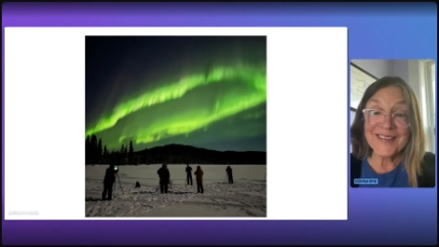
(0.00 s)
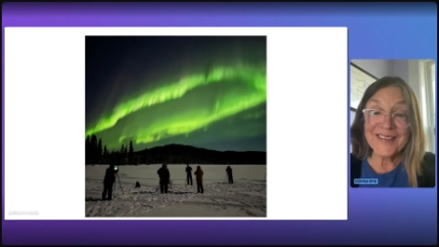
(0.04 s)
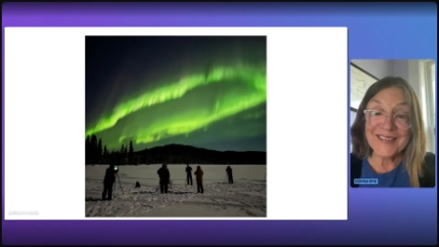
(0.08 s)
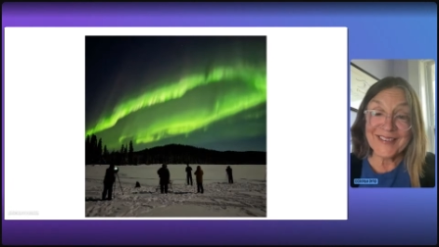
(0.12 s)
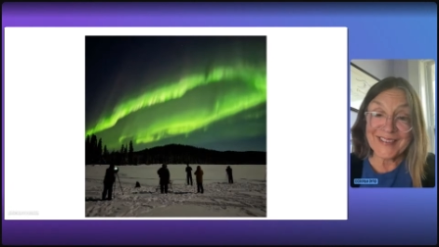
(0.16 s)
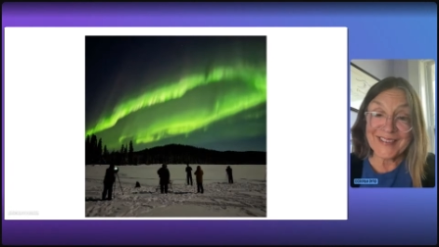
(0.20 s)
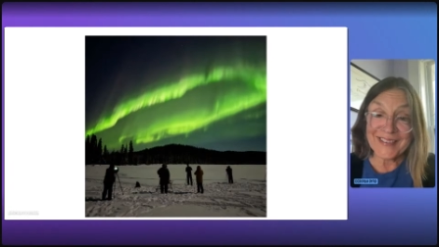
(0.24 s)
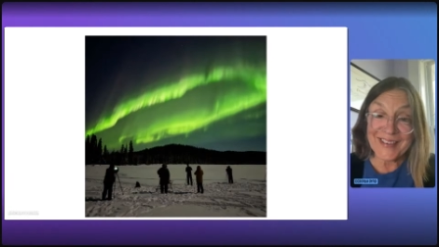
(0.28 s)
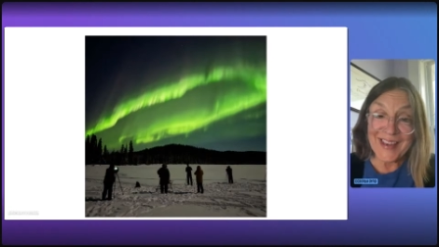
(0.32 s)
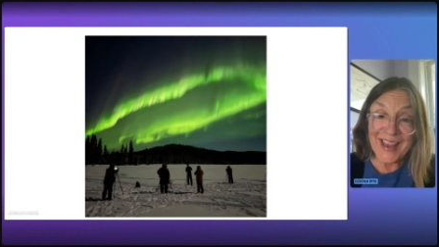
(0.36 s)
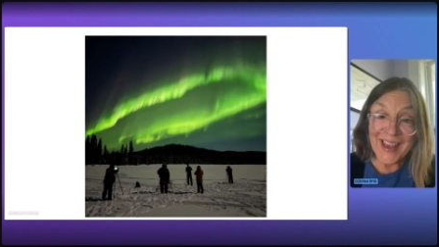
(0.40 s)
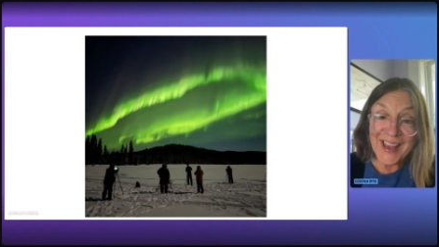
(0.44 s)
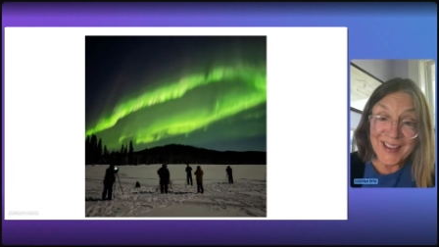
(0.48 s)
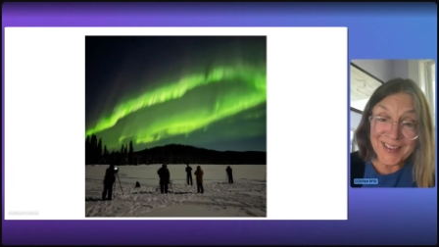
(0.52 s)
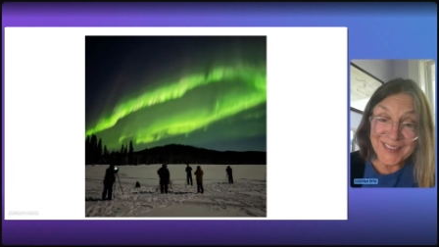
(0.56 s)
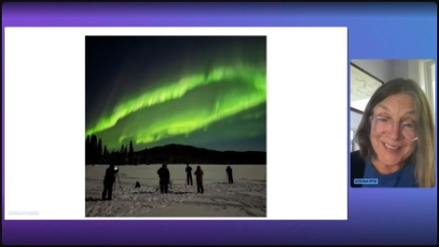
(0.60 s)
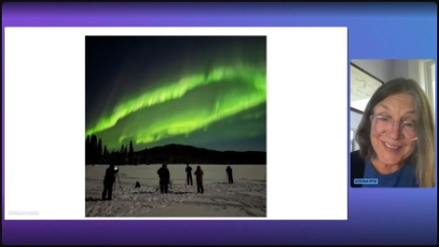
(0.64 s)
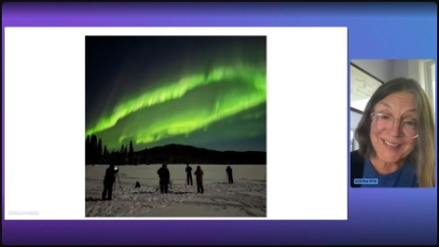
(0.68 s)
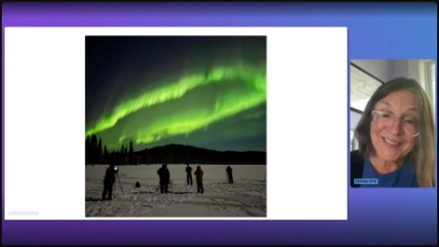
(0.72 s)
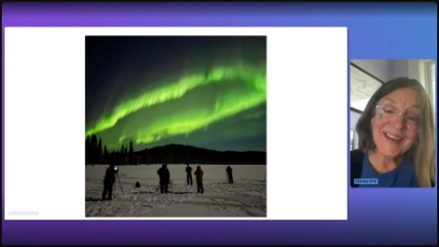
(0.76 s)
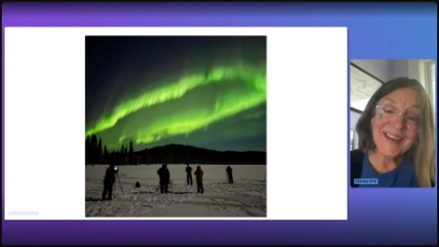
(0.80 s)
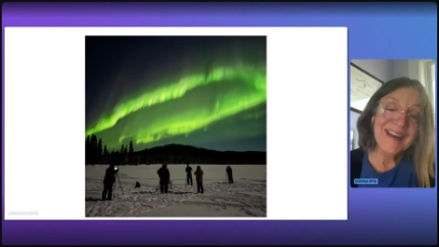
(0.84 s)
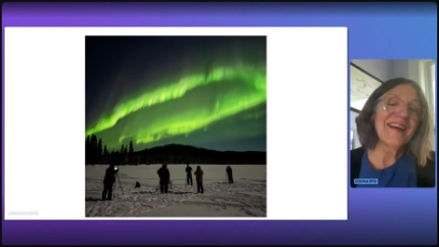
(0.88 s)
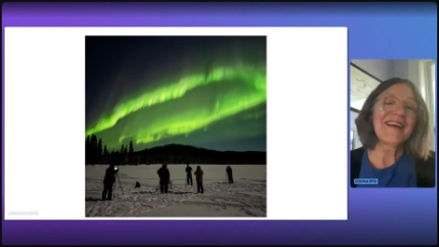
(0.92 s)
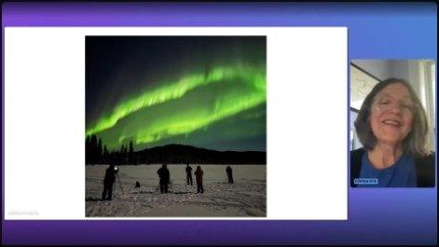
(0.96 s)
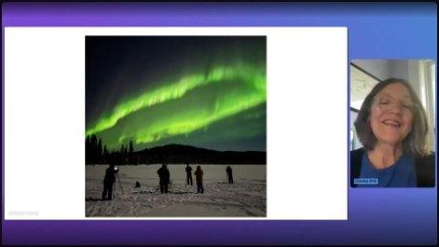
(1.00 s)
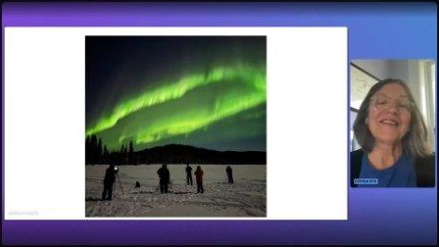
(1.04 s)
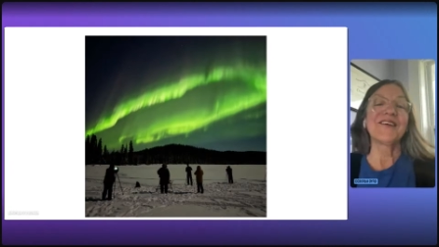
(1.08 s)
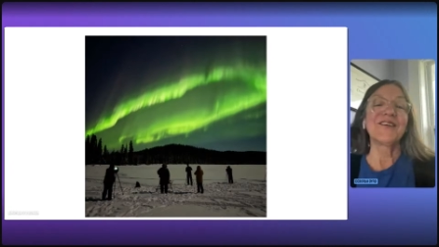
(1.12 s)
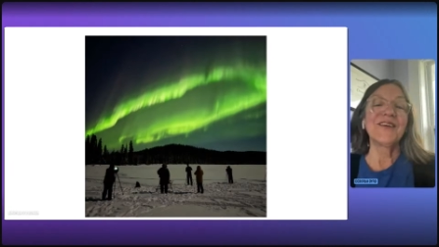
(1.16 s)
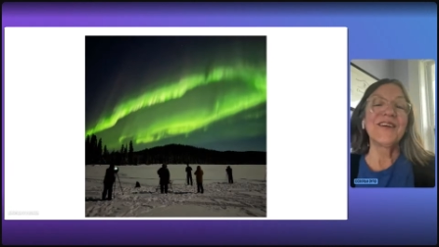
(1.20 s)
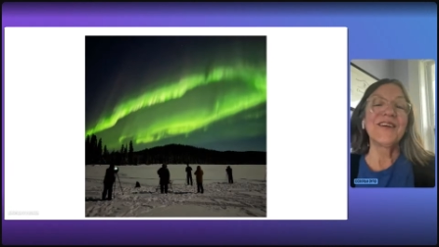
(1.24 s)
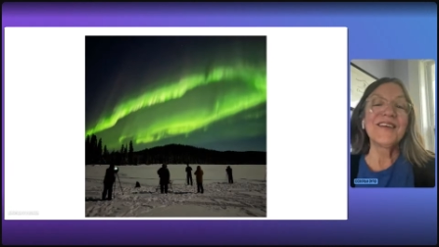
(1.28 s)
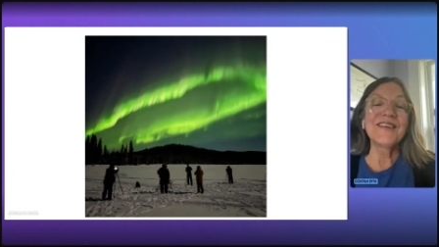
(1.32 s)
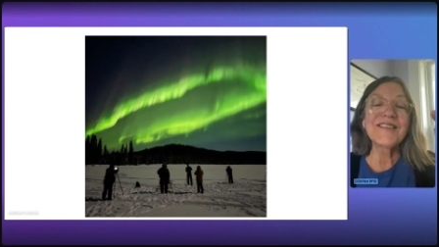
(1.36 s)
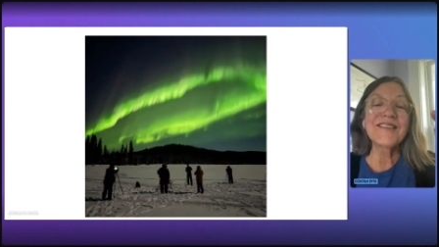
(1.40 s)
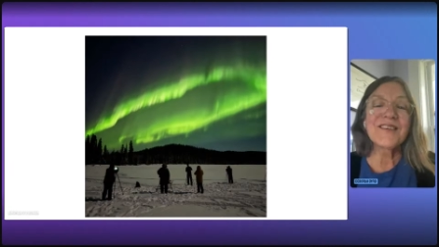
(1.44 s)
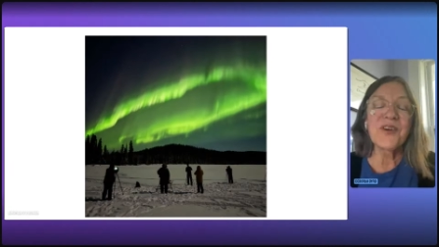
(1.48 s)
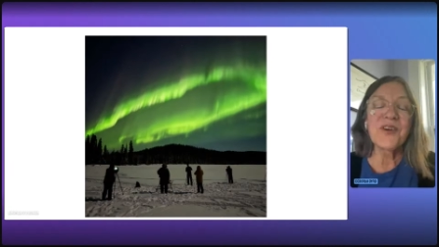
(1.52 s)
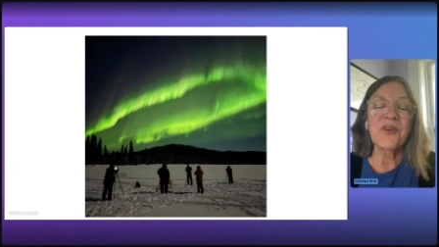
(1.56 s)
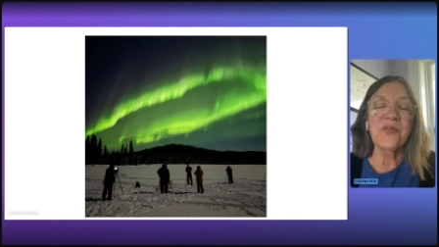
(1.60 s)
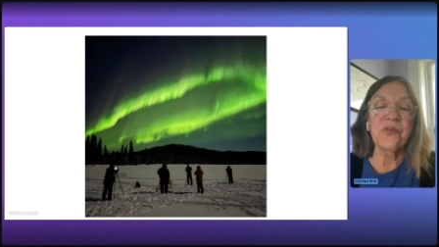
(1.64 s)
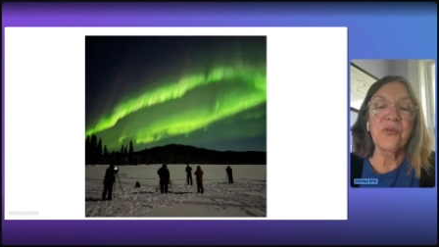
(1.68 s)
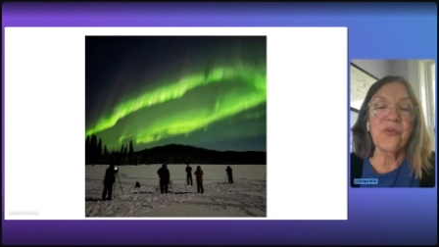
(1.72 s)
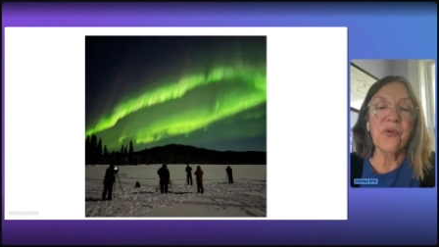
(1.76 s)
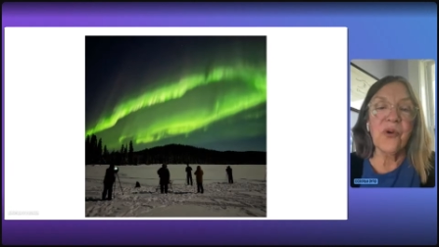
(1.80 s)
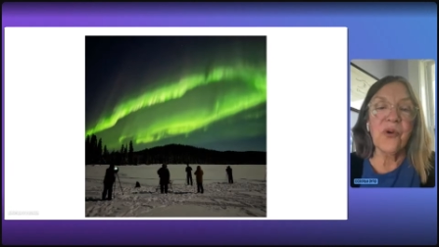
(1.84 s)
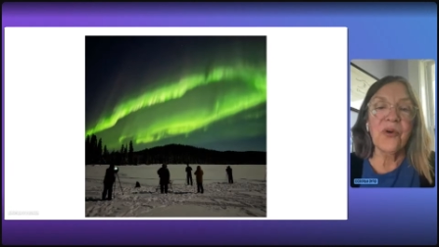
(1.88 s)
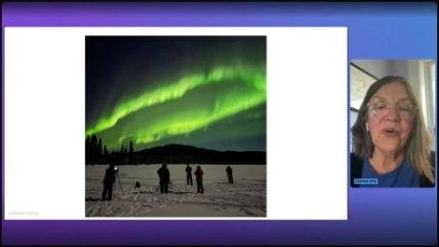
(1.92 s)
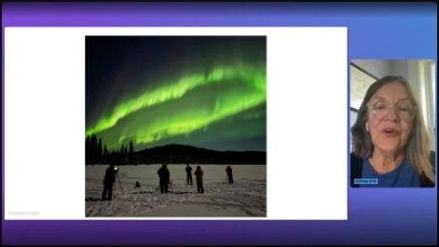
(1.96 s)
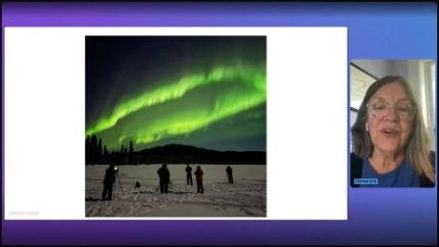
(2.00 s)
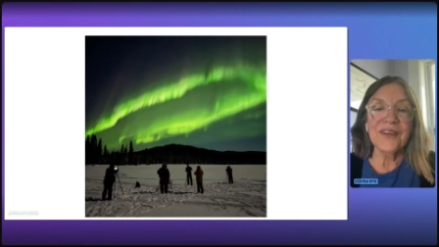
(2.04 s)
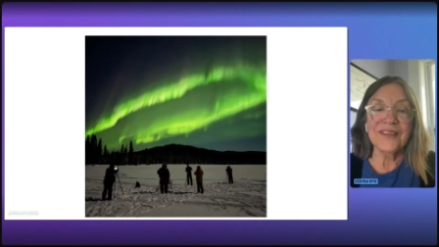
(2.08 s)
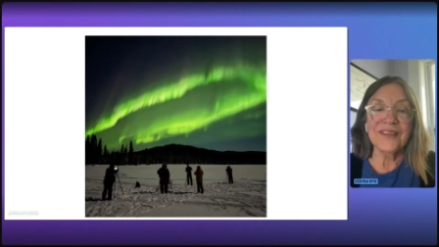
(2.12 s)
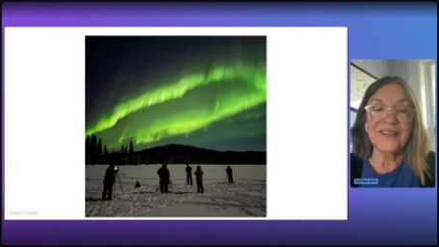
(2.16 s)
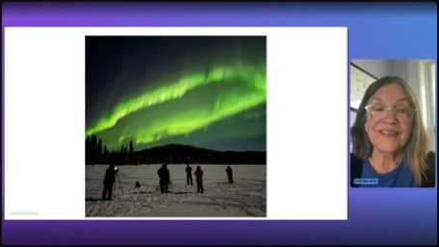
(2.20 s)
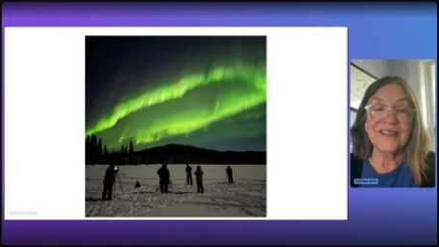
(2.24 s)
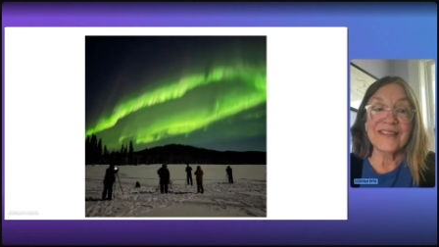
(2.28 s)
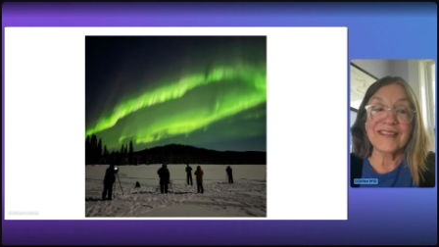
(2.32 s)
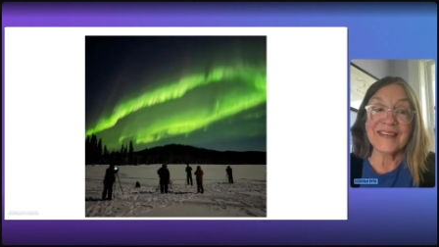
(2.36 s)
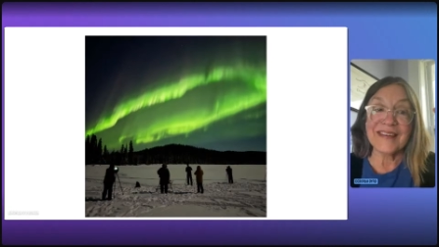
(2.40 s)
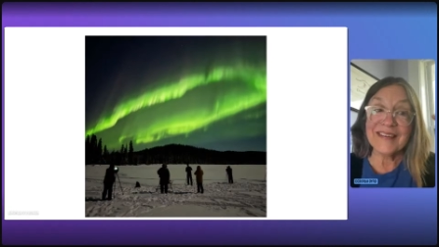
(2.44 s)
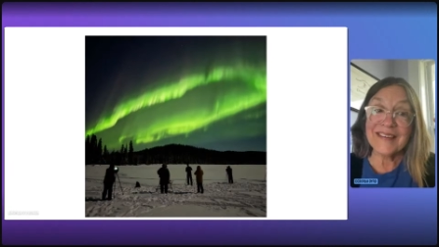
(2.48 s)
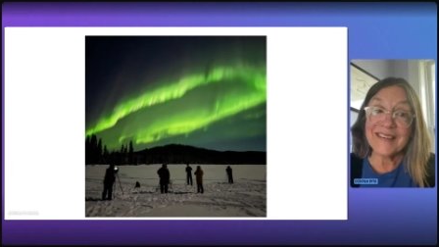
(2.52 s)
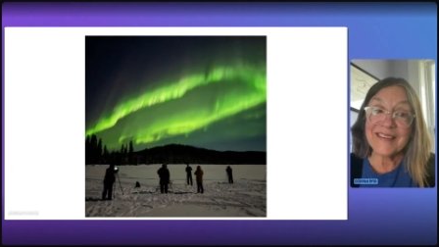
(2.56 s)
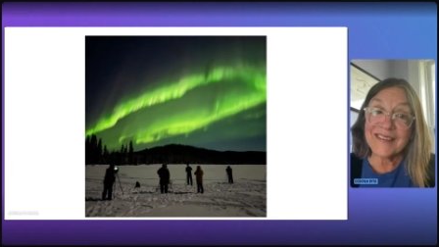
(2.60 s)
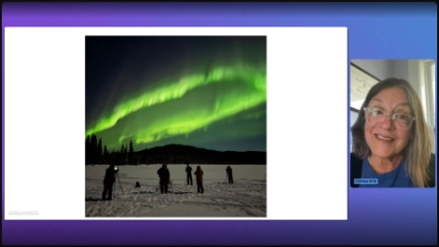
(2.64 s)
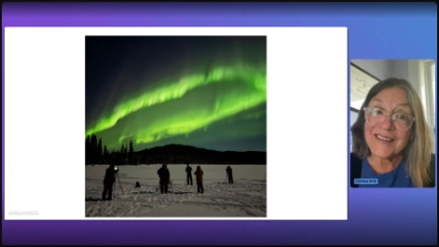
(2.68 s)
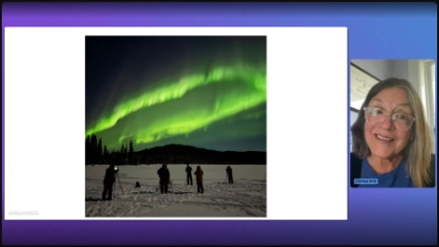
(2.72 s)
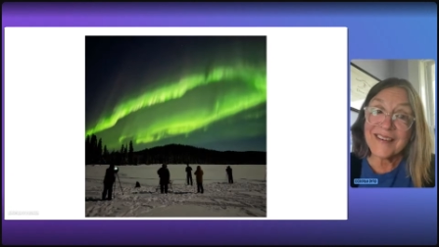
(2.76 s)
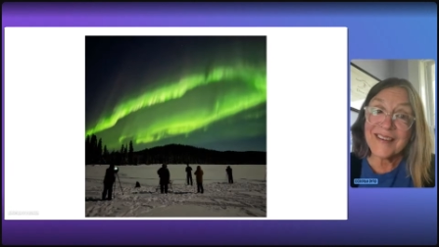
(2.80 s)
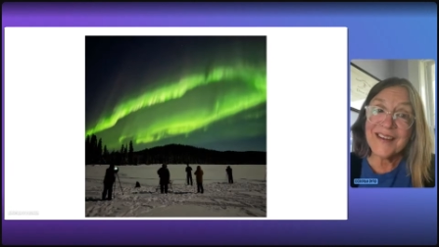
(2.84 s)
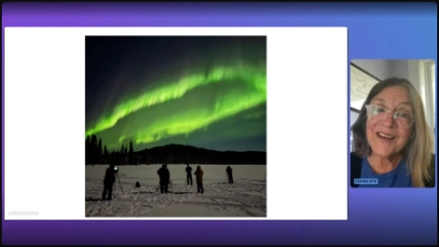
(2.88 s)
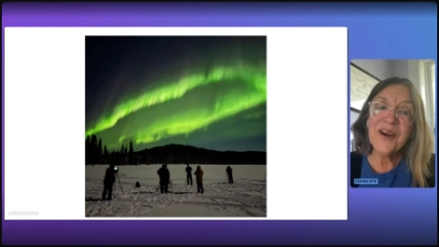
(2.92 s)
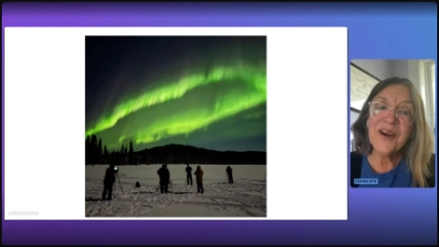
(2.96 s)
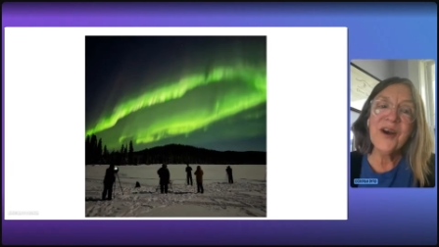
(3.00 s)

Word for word: Yes, there is an aurora season,